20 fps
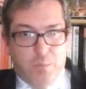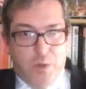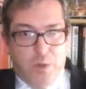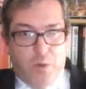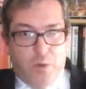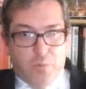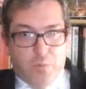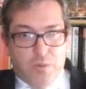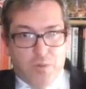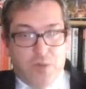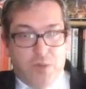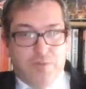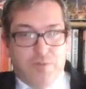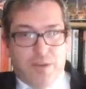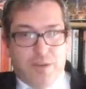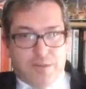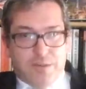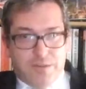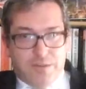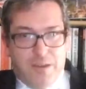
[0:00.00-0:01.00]
you know
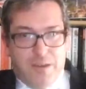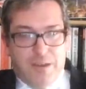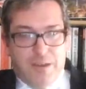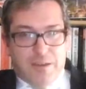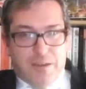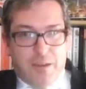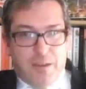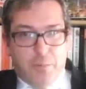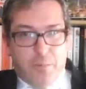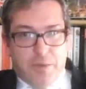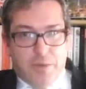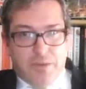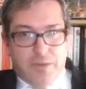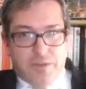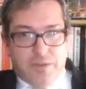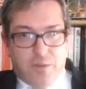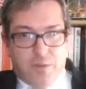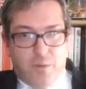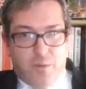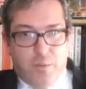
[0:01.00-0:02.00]
Soviet uh,
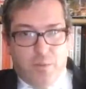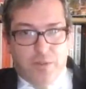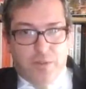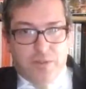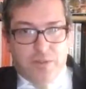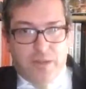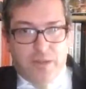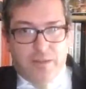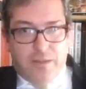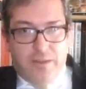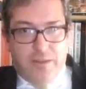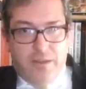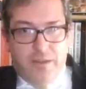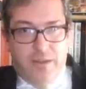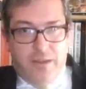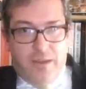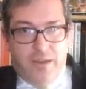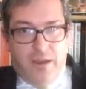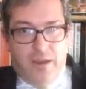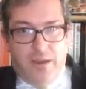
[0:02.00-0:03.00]
companies that were building
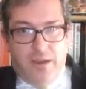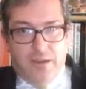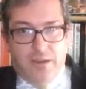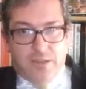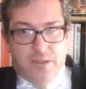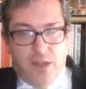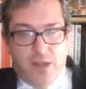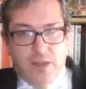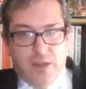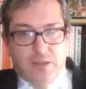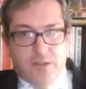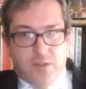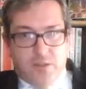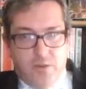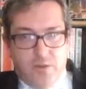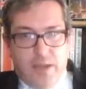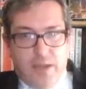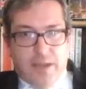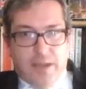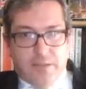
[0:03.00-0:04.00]
uh, Stalin's
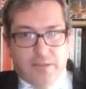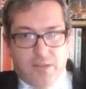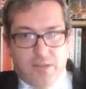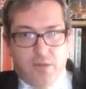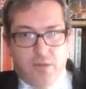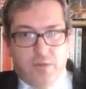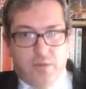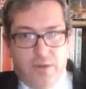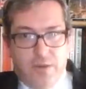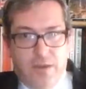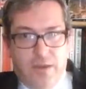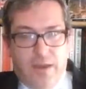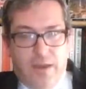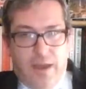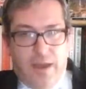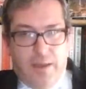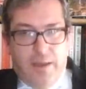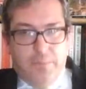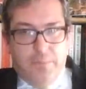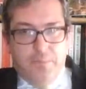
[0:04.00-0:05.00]
Gulag. So
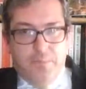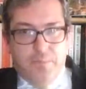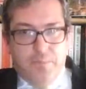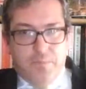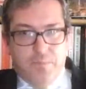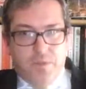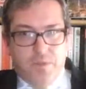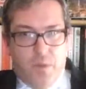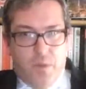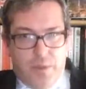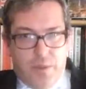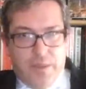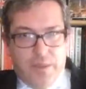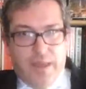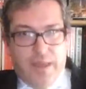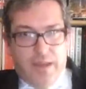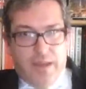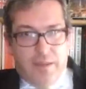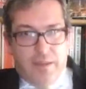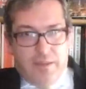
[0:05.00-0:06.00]
um, so I
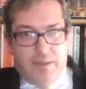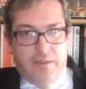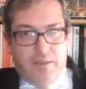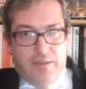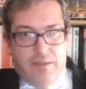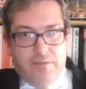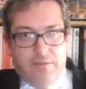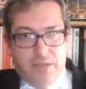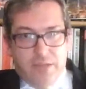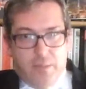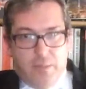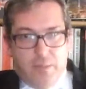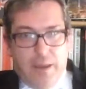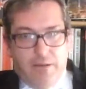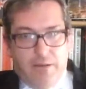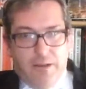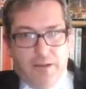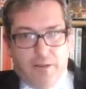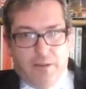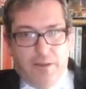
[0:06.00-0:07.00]
think that there is a
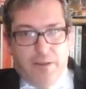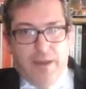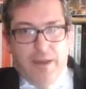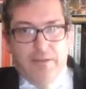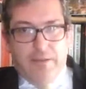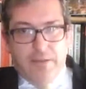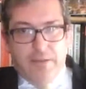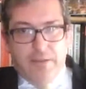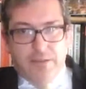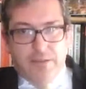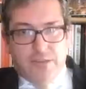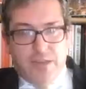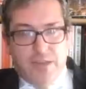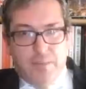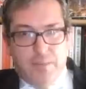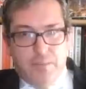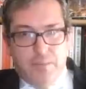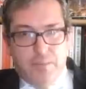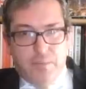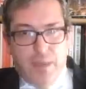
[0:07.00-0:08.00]
parallel there, and
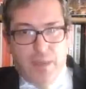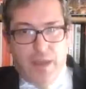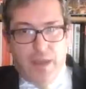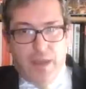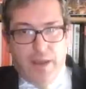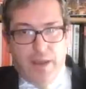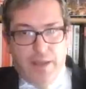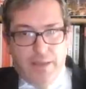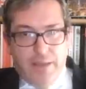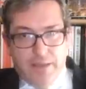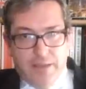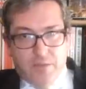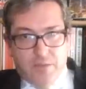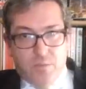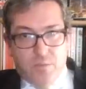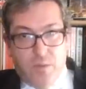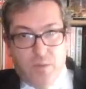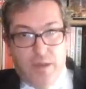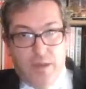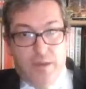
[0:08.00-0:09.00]
um, and and
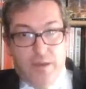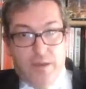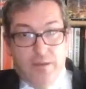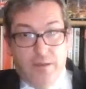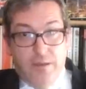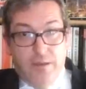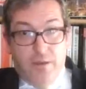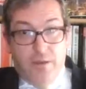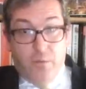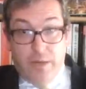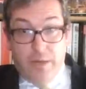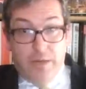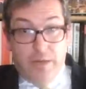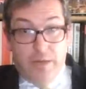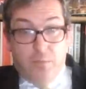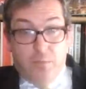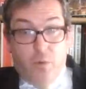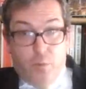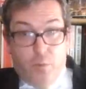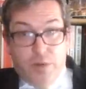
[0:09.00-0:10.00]
that's where we
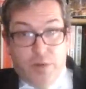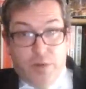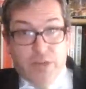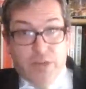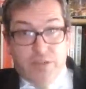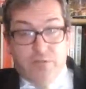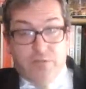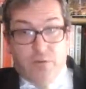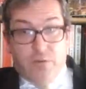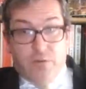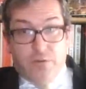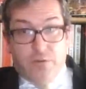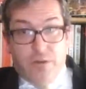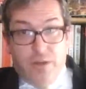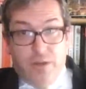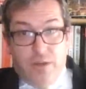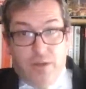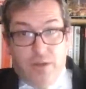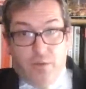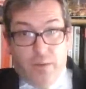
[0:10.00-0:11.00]
need more pressure on
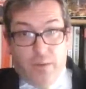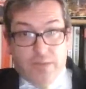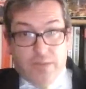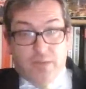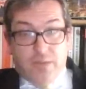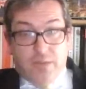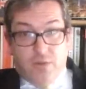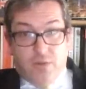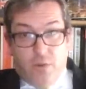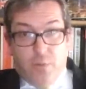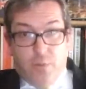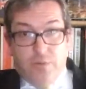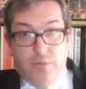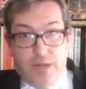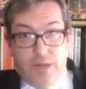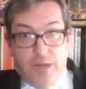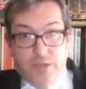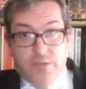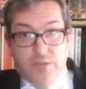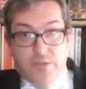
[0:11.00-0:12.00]
Western
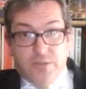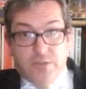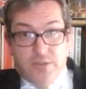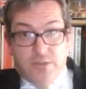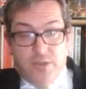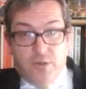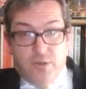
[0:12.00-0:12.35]
corporations